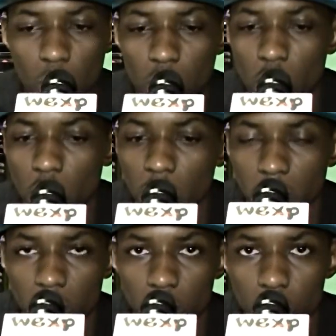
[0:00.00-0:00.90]
want to call
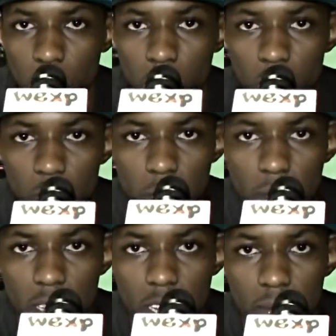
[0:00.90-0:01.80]
in, y'all know what to do. Hit
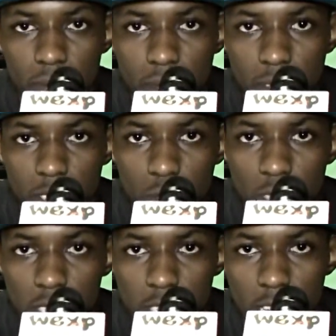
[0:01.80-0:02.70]
me up.
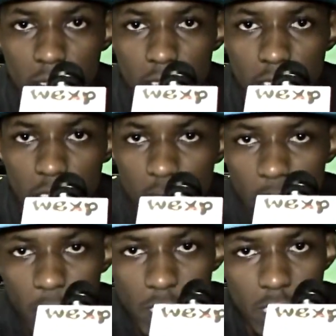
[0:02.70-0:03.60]

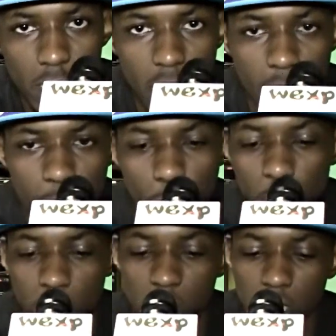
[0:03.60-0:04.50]

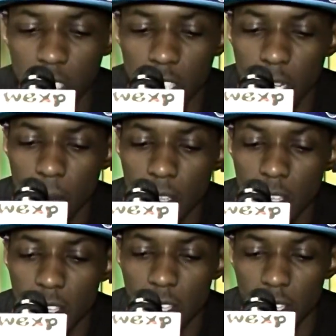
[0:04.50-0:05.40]
267-315-8415, I
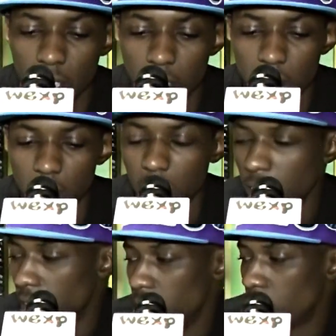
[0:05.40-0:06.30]
mean.
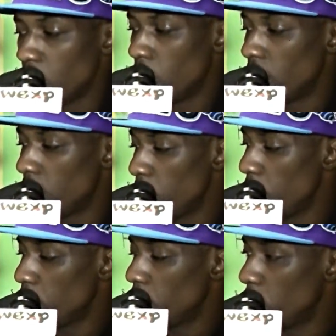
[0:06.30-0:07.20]
Hey, Skull, let the
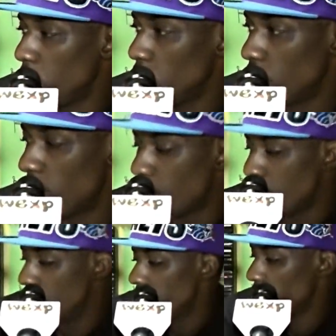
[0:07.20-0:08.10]
people know when you are dropping,
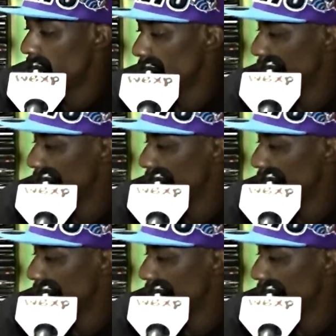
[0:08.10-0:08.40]
man. Let them know